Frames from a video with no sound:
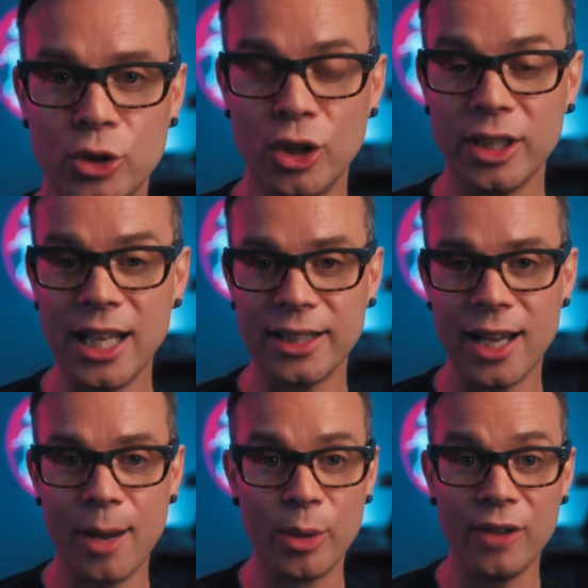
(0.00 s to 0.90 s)
During that
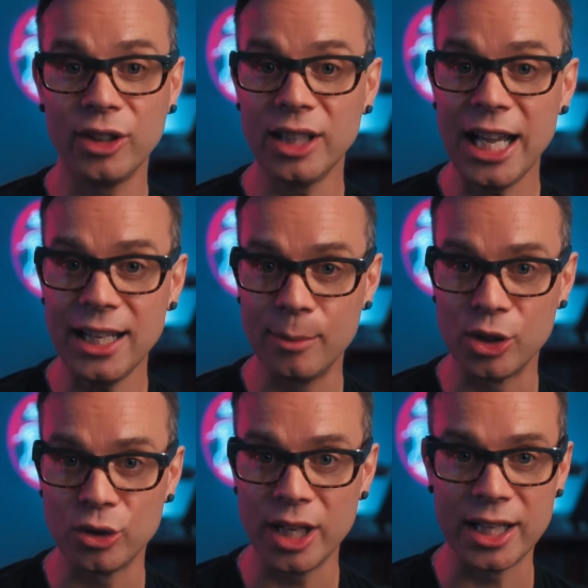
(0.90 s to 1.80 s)
time, whatever light
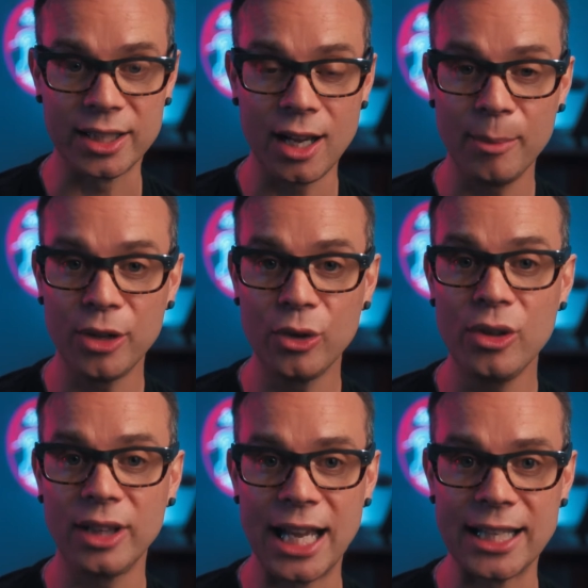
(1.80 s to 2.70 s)
imagery is coming through the
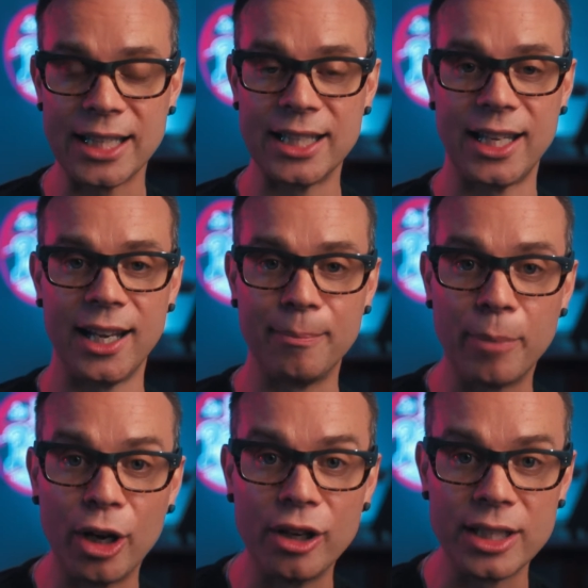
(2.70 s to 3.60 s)
lens is getting
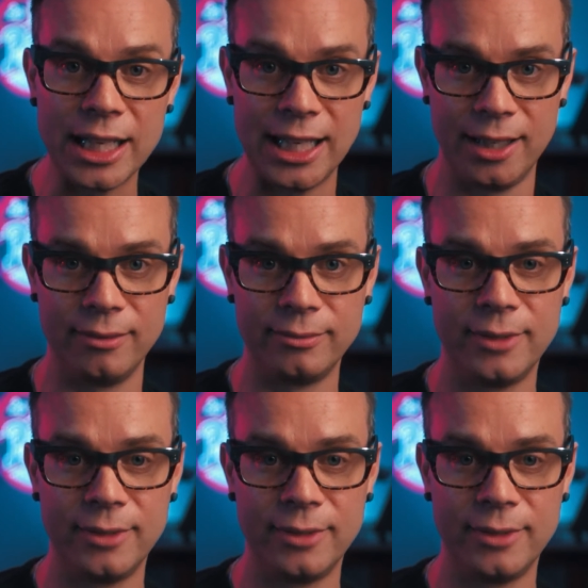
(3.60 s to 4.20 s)
burned in.